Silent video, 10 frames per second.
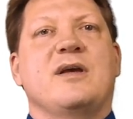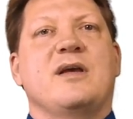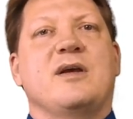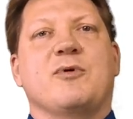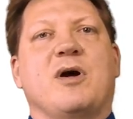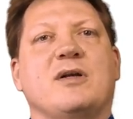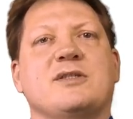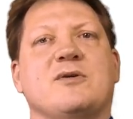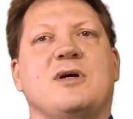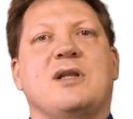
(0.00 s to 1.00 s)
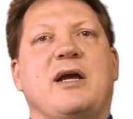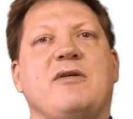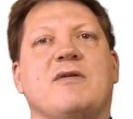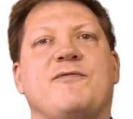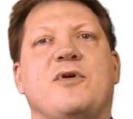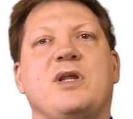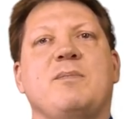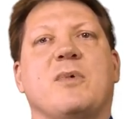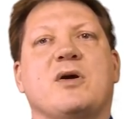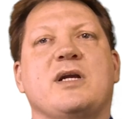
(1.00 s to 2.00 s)
It would also allow you to fully
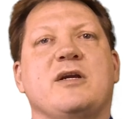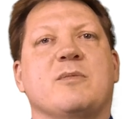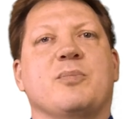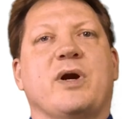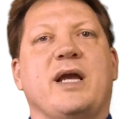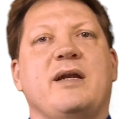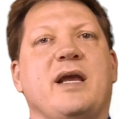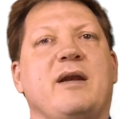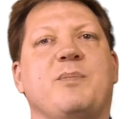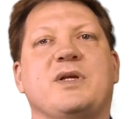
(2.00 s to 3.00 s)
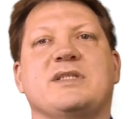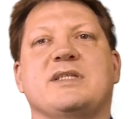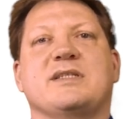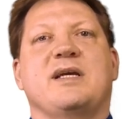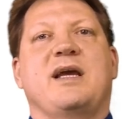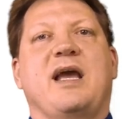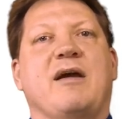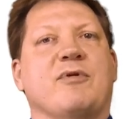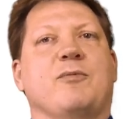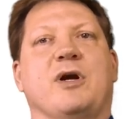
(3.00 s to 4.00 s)
market your brand and business
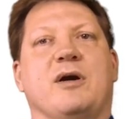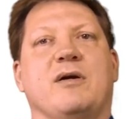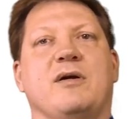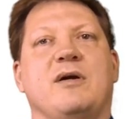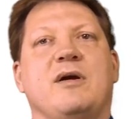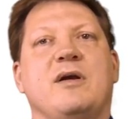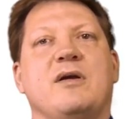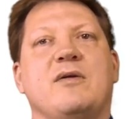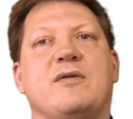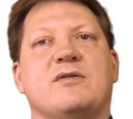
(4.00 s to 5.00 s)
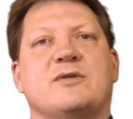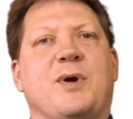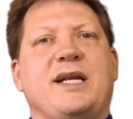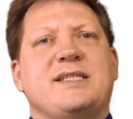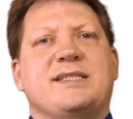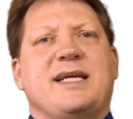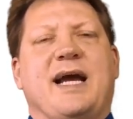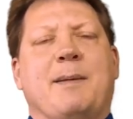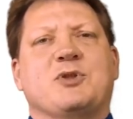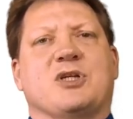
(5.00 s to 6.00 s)
everywhere. So why does it say
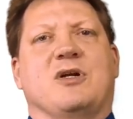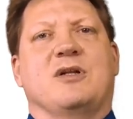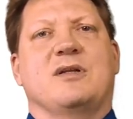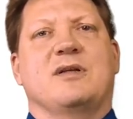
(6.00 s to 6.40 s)
optional?